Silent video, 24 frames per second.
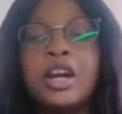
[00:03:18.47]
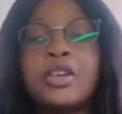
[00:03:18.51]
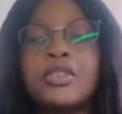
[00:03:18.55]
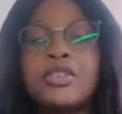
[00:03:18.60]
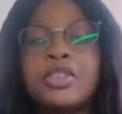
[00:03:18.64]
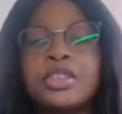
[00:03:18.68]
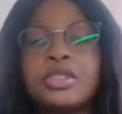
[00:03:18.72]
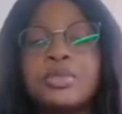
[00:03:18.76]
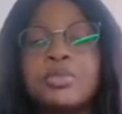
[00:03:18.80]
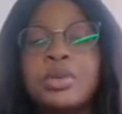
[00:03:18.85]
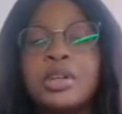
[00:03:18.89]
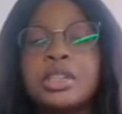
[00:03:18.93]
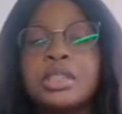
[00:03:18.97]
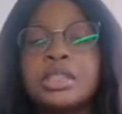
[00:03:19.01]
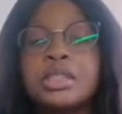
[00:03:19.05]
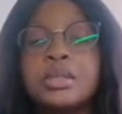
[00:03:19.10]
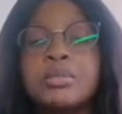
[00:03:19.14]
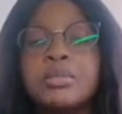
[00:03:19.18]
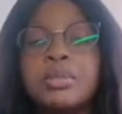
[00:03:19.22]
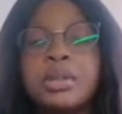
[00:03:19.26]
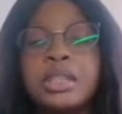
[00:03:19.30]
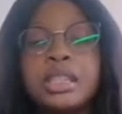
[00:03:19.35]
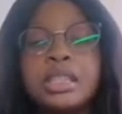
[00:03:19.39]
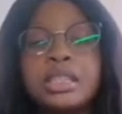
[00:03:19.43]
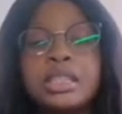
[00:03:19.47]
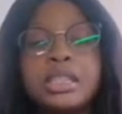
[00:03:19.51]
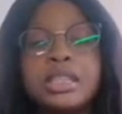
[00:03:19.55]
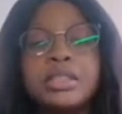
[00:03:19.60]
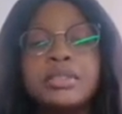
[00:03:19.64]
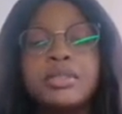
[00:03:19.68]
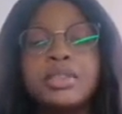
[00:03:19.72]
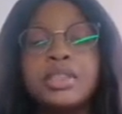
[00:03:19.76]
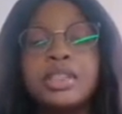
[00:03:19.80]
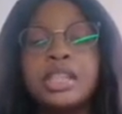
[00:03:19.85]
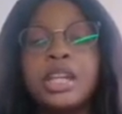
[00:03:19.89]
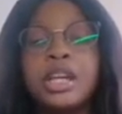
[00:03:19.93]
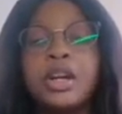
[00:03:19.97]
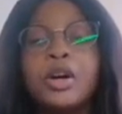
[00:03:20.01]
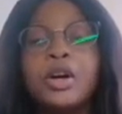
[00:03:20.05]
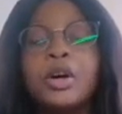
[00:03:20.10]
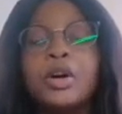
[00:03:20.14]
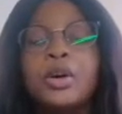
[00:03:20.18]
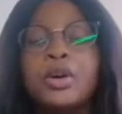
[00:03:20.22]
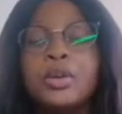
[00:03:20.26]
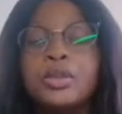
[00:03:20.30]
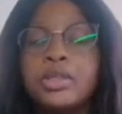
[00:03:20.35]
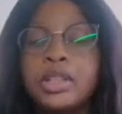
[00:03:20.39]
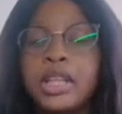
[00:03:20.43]
responsibility for their
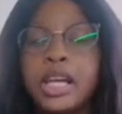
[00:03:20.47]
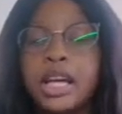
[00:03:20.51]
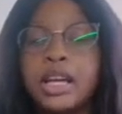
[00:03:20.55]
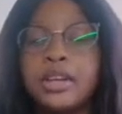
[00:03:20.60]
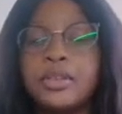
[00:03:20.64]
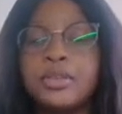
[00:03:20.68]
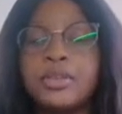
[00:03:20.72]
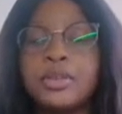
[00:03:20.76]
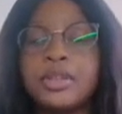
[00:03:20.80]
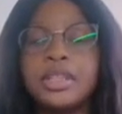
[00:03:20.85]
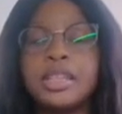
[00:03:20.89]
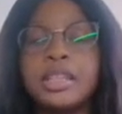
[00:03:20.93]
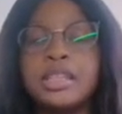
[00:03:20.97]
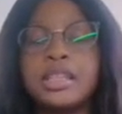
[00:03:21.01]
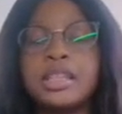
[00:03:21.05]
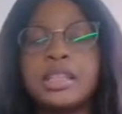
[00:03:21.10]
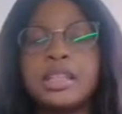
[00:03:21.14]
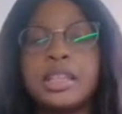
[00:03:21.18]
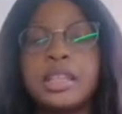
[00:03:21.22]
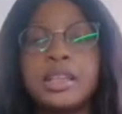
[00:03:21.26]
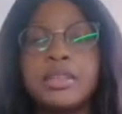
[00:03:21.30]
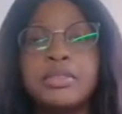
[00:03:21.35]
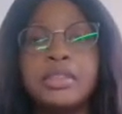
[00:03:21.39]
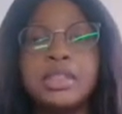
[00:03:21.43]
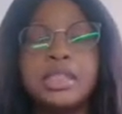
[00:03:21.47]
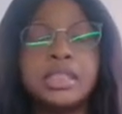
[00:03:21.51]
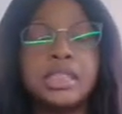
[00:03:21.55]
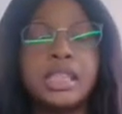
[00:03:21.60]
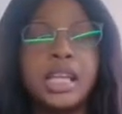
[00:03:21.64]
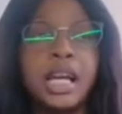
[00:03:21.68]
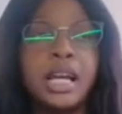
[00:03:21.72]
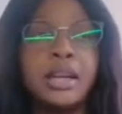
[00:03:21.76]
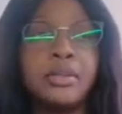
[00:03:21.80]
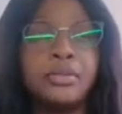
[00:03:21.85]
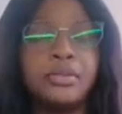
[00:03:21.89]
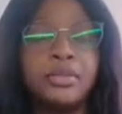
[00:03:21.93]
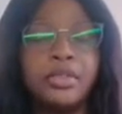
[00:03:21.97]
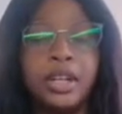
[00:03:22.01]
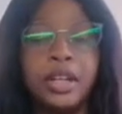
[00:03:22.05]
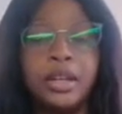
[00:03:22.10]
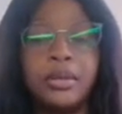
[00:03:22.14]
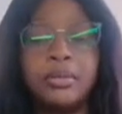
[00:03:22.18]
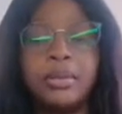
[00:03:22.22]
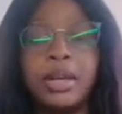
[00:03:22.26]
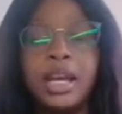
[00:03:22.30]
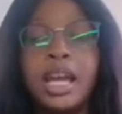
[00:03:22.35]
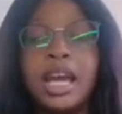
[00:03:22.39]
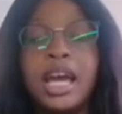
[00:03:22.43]
own life within a given time
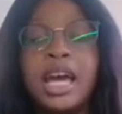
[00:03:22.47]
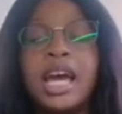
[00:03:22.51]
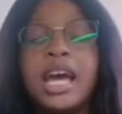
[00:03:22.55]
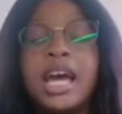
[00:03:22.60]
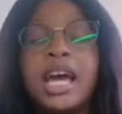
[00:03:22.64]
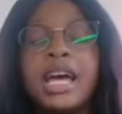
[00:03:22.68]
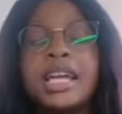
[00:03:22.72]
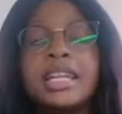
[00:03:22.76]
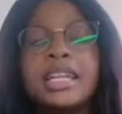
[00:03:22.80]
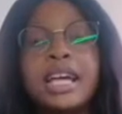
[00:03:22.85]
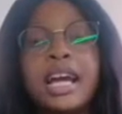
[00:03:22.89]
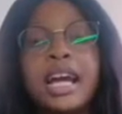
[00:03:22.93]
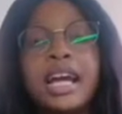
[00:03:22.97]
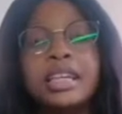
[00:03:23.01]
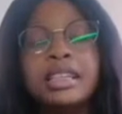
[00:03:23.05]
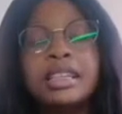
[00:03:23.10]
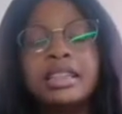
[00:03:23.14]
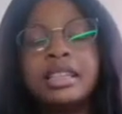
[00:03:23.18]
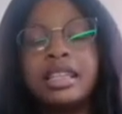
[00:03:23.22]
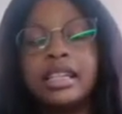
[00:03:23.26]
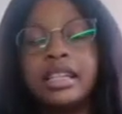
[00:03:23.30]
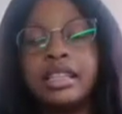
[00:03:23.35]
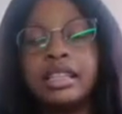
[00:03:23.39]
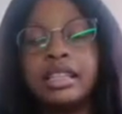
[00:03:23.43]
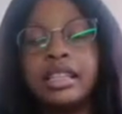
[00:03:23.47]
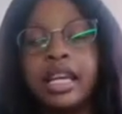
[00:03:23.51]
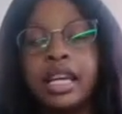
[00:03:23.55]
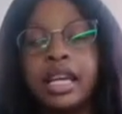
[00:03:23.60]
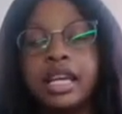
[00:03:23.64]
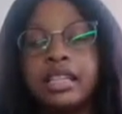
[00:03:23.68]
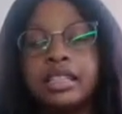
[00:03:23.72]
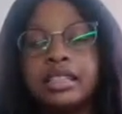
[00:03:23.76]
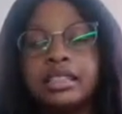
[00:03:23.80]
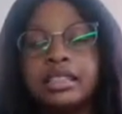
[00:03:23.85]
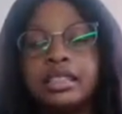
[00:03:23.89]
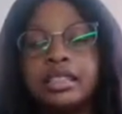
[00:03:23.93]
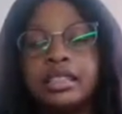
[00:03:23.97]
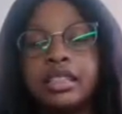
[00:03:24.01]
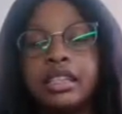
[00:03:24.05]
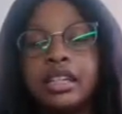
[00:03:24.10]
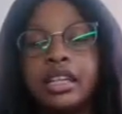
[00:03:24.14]
frame. And I think that